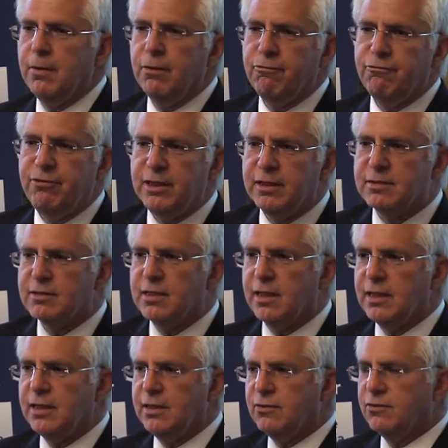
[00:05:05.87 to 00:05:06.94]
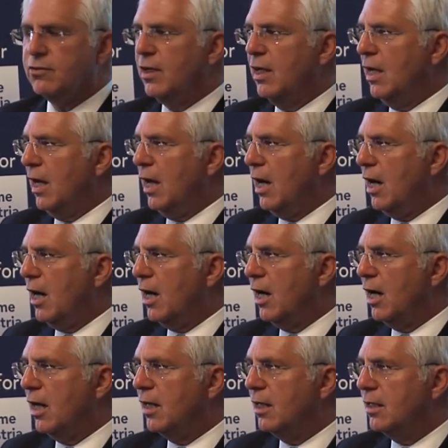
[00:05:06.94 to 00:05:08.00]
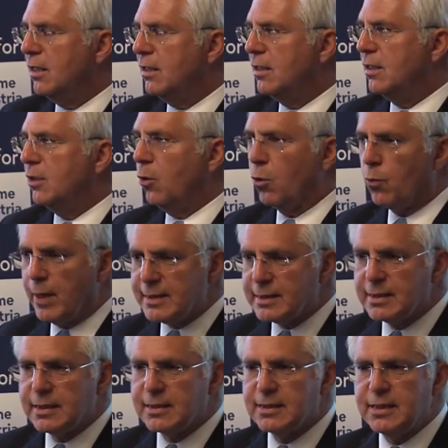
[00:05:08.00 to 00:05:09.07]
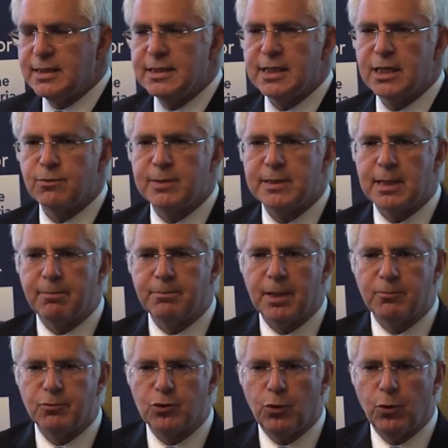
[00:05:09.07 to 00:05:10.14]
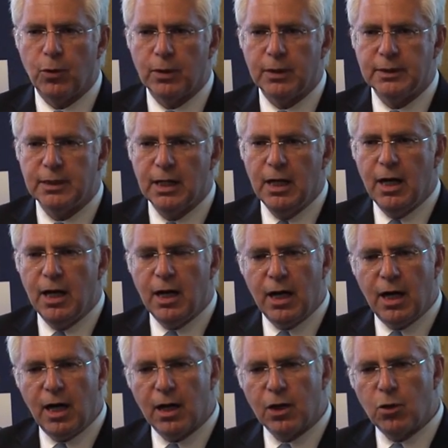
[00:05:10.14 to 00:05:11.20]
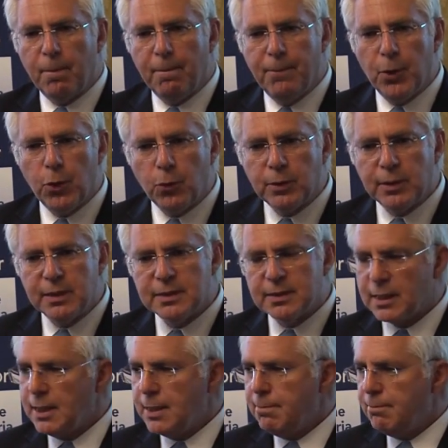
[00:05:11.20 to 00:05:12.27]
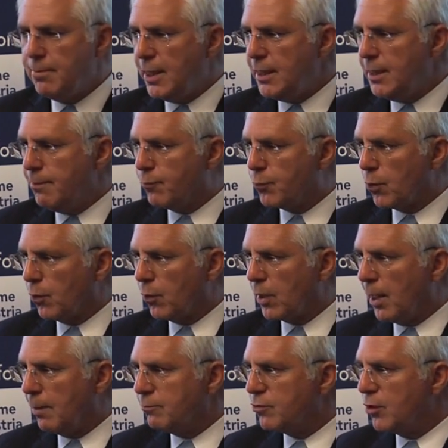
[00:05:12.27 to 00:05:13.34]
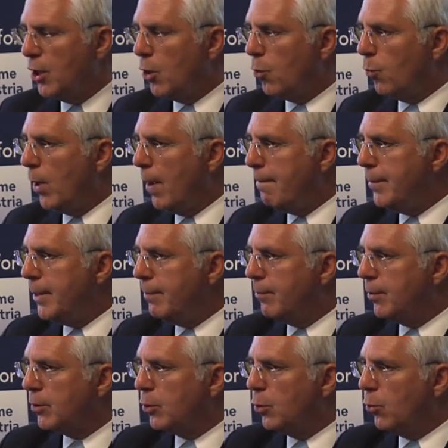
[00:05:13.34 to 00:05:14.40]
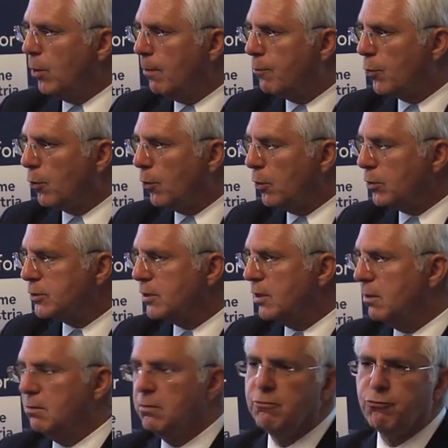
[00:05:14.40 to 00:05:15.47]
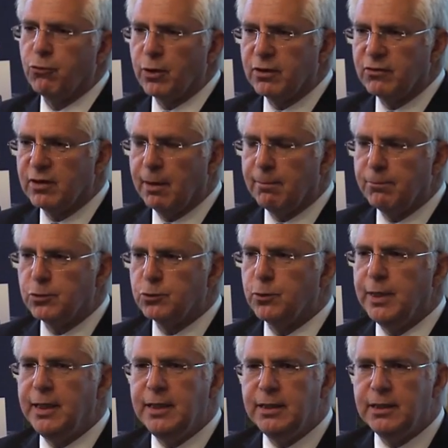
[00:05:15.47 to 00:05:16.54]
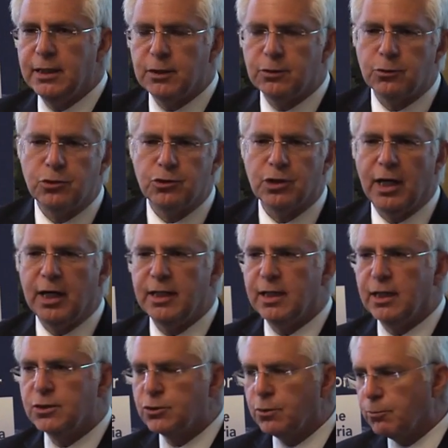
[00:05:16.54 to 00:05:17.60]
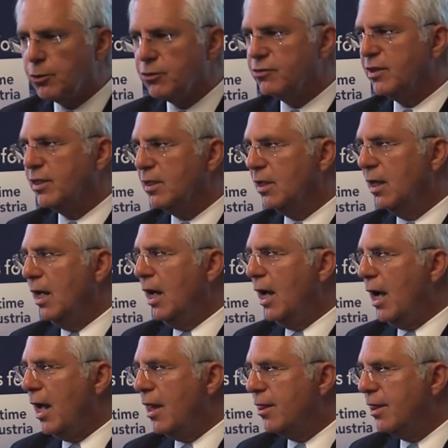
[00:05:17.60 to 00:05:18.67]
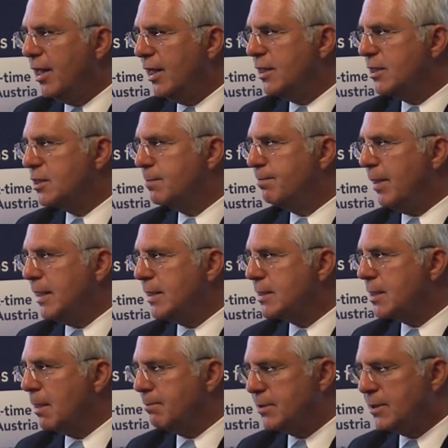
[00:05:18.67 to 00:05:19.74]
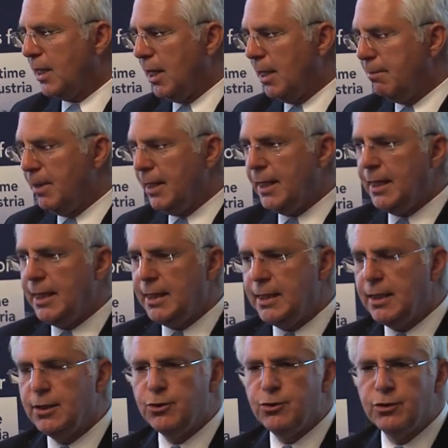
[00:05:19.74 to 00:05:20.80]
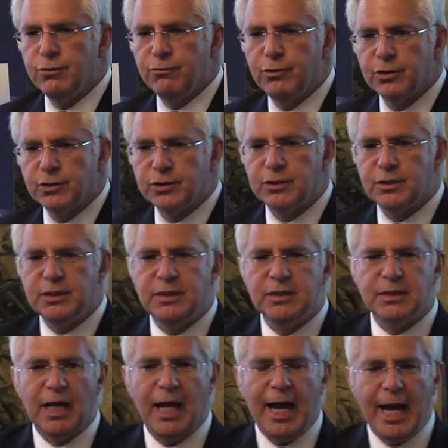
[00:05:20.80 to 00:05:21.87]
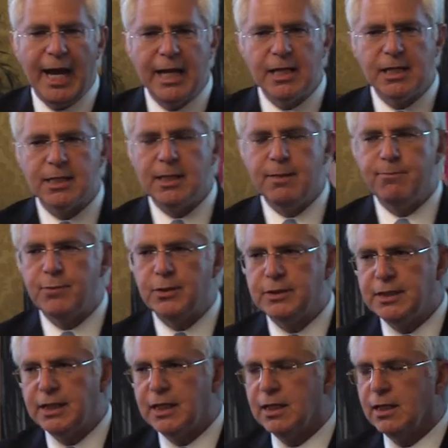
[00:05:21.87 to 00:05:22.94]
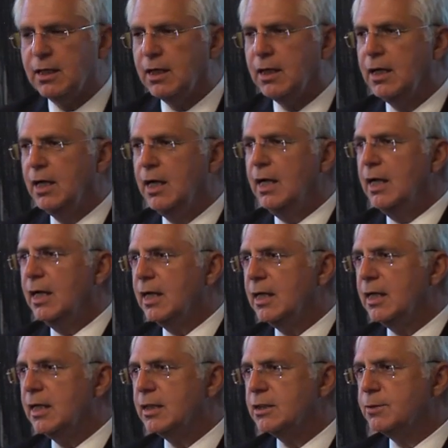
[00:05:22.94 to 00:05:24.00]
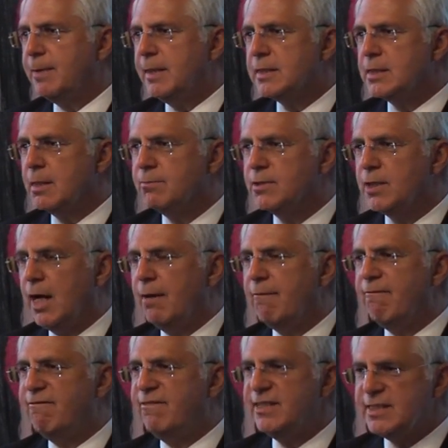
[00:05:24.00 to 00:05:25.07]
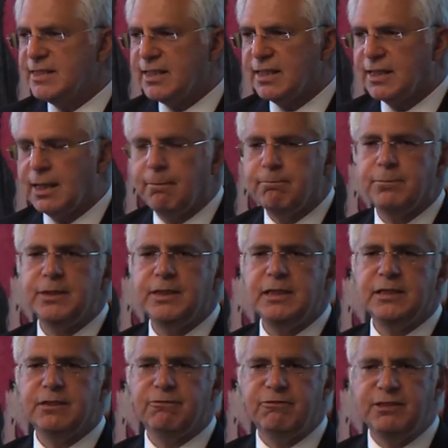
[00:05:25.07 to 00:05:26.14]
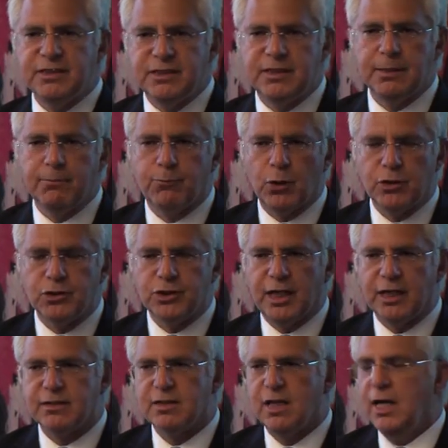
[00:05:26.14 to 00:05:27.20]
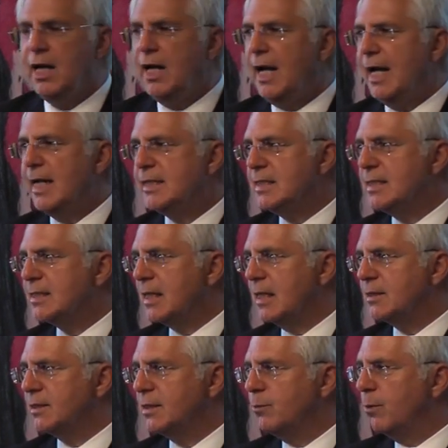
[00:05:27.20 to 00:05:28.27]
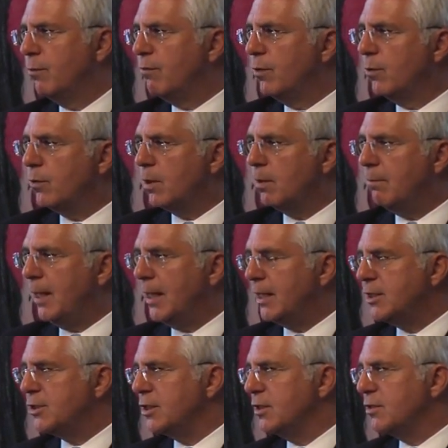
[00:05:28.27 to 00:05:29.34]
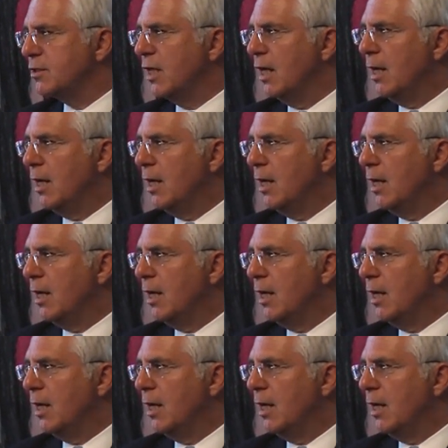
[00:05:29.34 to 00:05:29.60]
Field studies are, or residencies as we sometimes call it, are components in many programs where people go abroad, for example, to India, to China, to Brazil, and then spend some time in universities and in particular spend some time visiting companies, visiting projects, and discussing with local managers